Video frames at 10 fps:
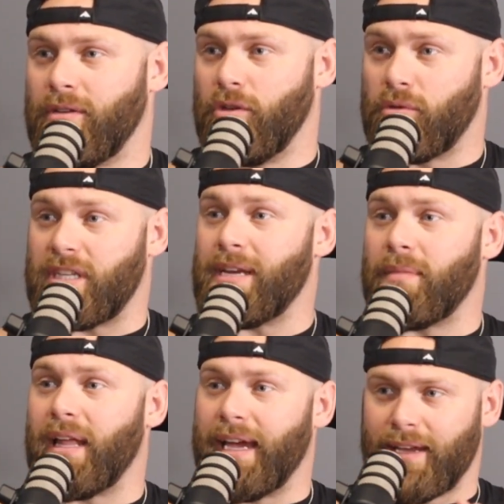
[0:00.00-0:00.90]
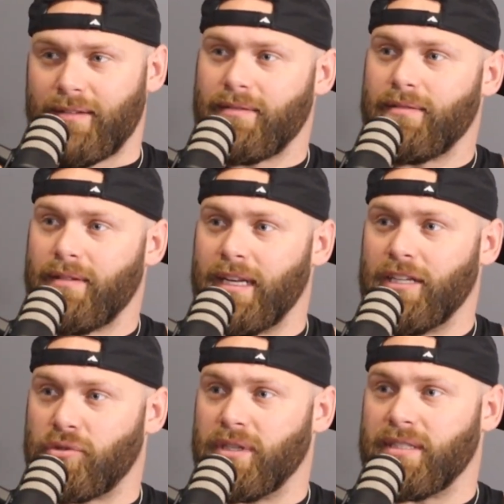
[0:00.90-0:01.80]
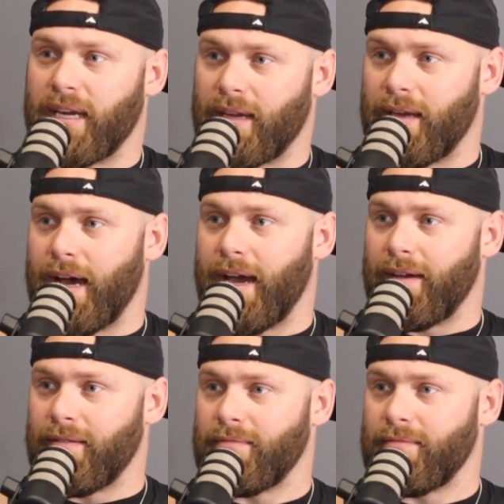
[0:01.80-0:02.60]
You seem like an intrinsic guy.